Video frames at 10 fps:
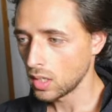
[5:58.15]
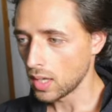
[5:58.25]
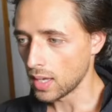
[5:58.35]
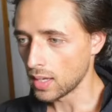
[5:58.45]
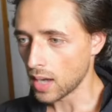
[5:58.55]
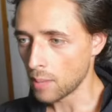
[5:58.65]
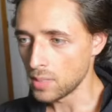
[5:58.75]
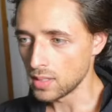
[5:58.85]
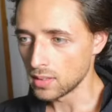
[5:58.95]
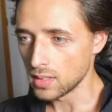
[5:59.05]
And I
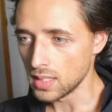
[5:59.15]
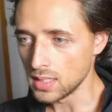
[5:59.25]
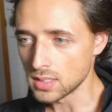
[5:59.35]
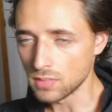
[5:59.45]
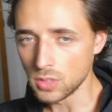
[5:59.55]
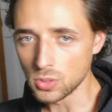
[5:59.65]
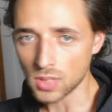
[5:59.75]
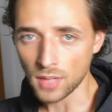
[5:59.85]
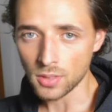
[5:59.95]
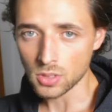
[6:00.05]
mean, the ease of use
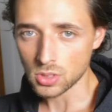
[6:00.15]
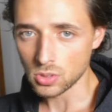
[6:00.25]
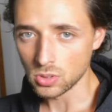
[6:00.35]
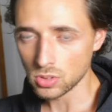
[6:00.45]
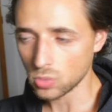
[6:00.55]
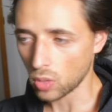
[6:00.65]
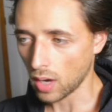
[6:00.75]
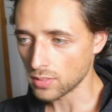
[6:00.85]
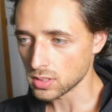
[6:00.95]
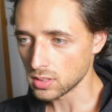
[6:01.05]
on those tools were
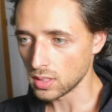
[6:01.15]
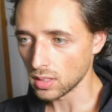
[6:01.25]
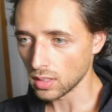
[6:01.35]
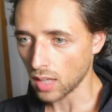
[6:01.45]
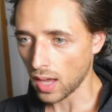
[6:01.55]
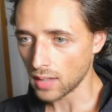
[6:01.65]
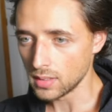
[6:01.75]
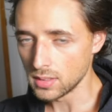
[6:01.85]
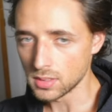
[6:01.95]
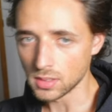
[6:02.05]
obviously a lot
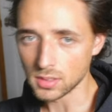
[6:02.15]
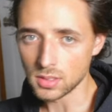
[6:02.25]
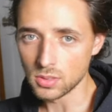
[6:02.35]
easier to use